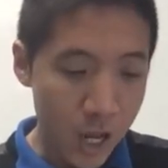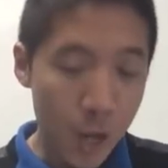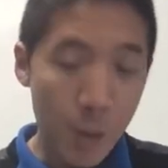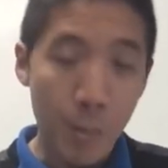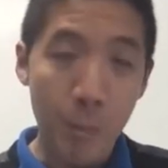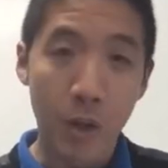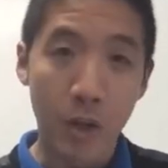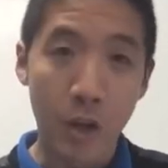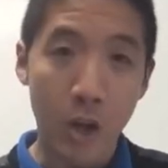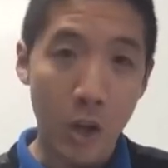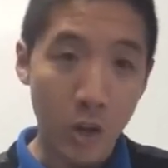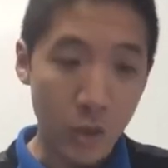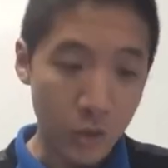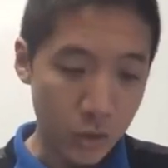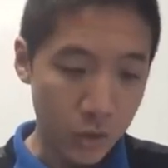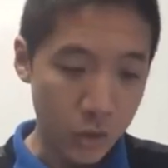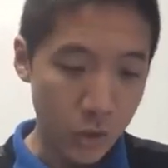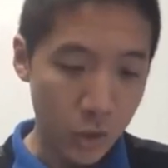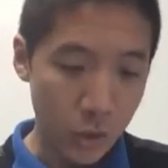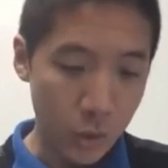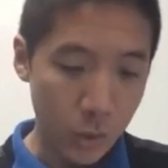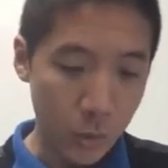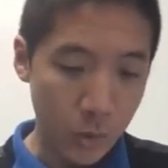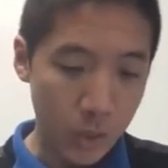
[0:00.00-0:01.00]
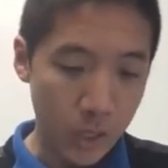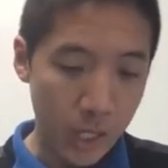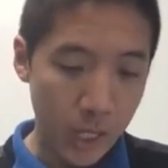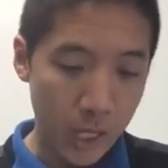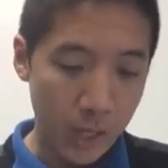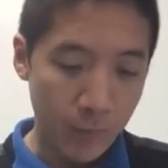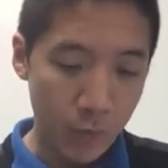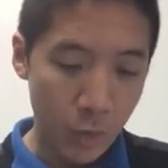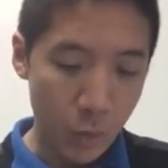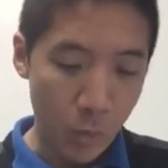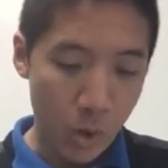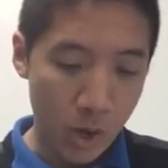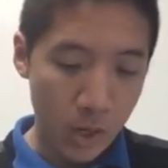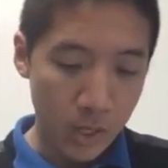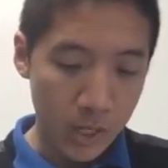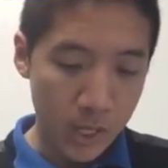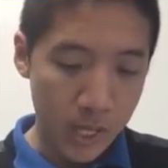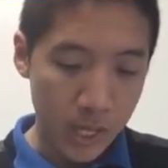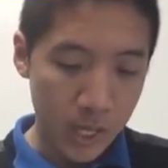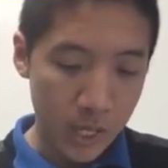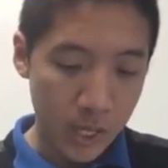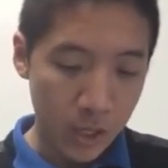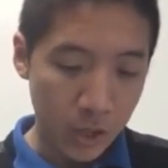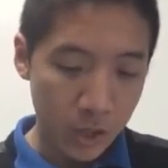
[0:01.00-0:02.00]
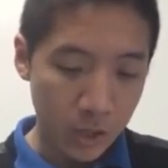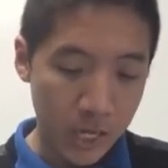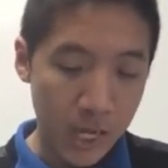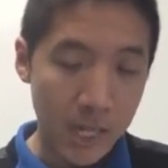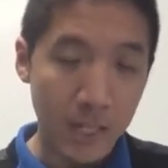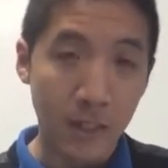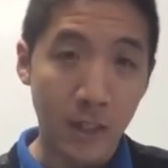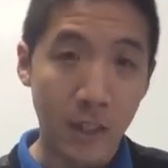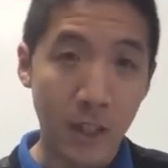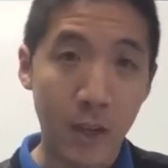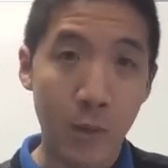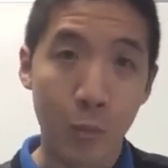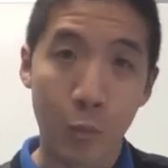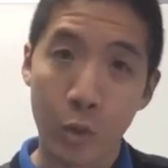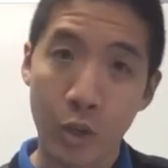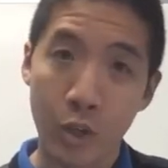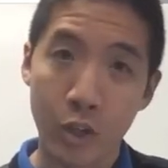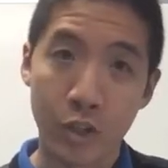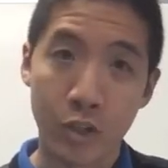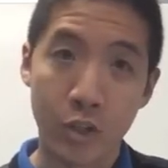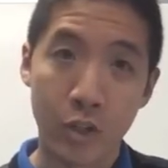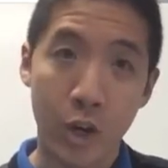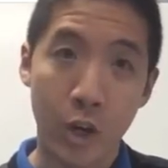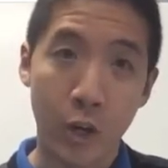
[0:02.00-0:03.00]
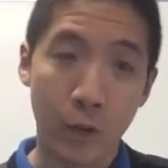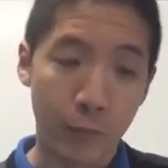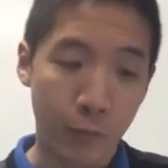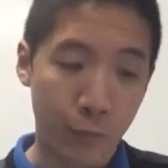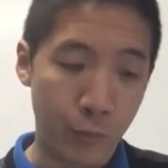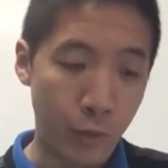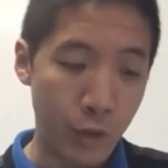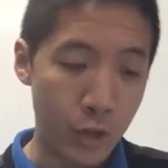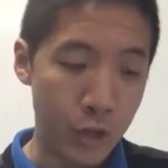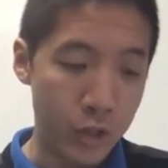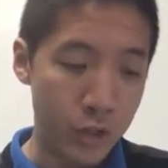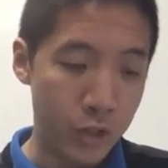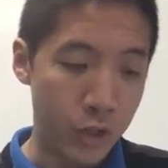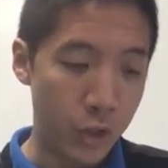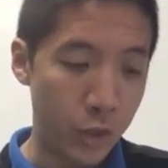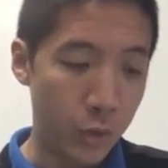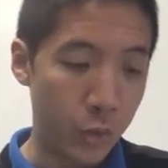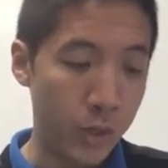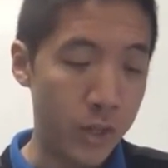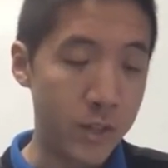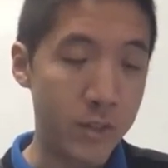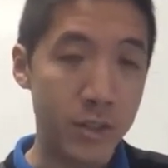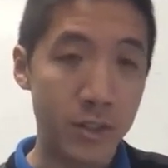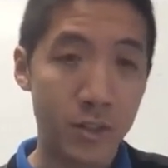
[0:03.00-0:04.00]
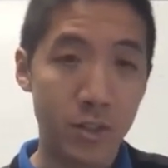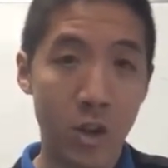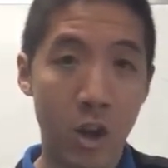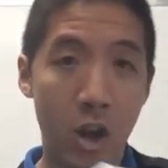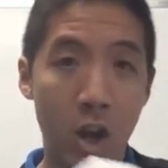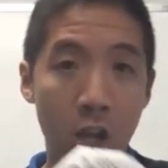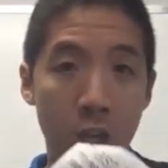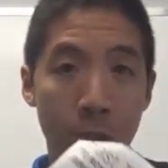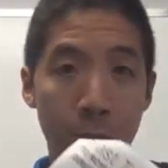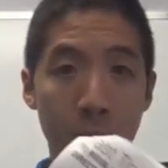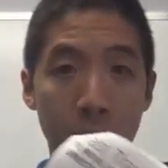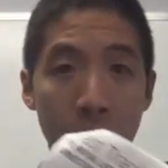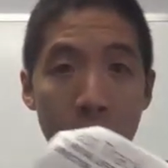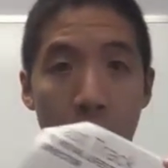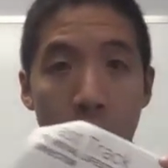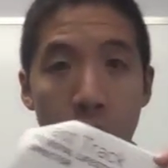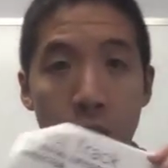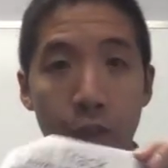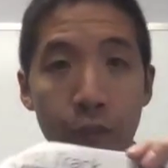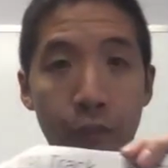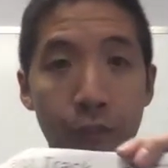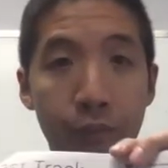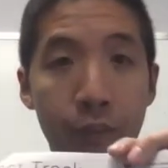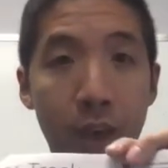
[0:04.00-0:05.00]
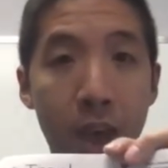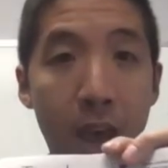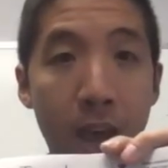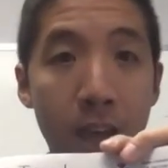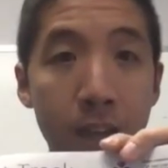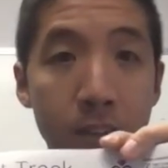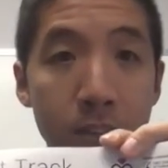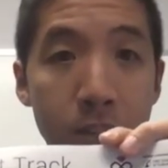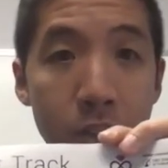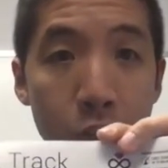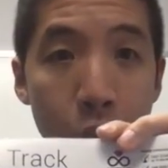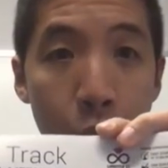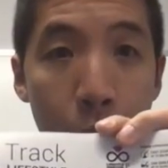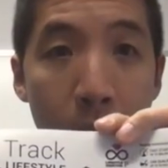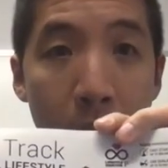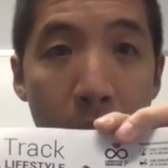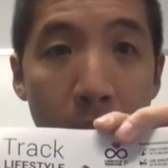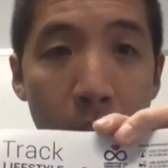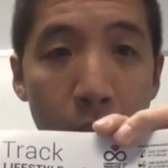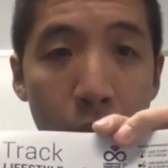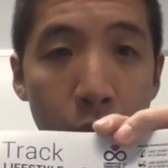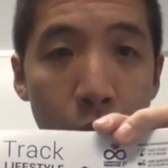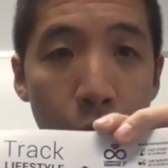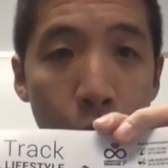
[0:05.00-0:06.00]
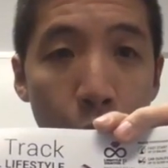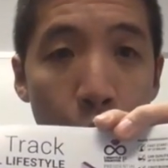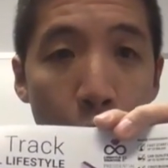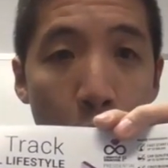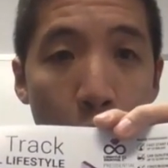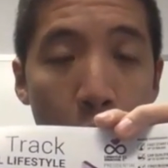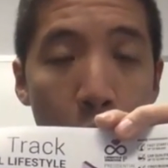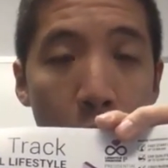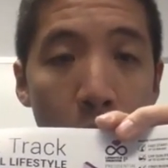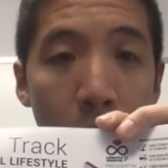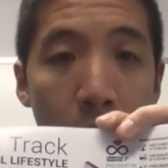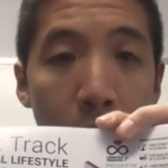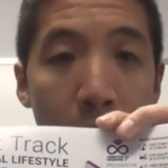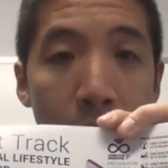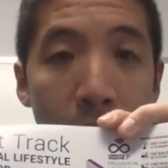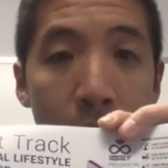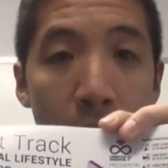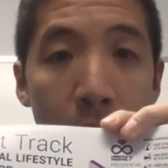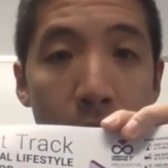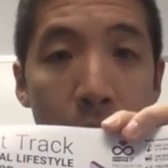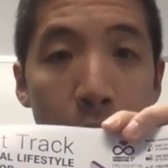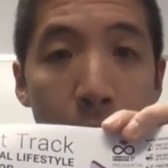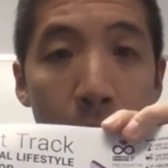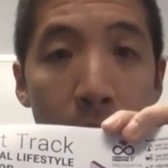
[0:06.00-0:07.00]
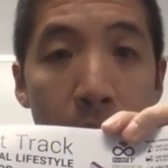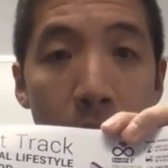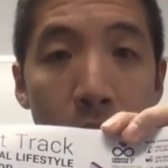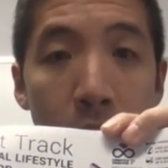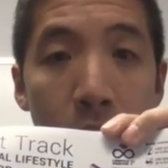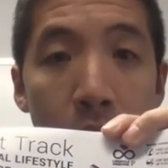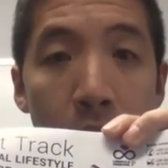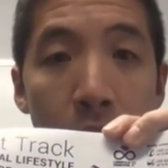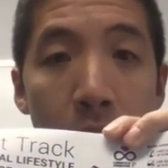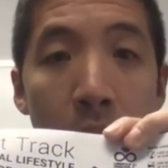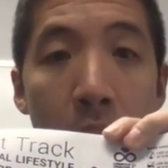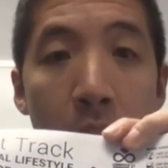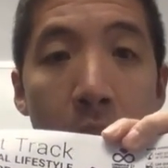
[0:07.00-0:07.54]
But also, if you want to get a good idea of where to start first, there is this document called the Fast Track to Royal Lifestyle Director.